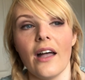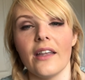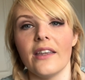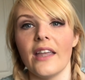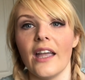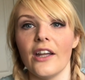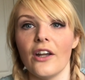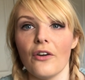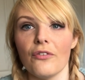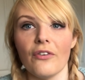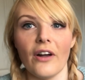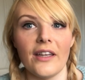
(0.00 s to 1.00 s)
Ginkgo
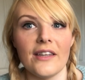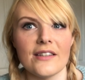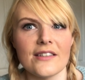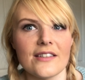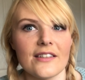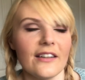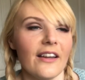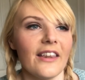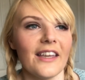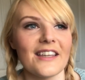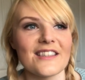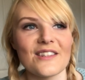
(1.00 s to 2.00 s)
Fight I think is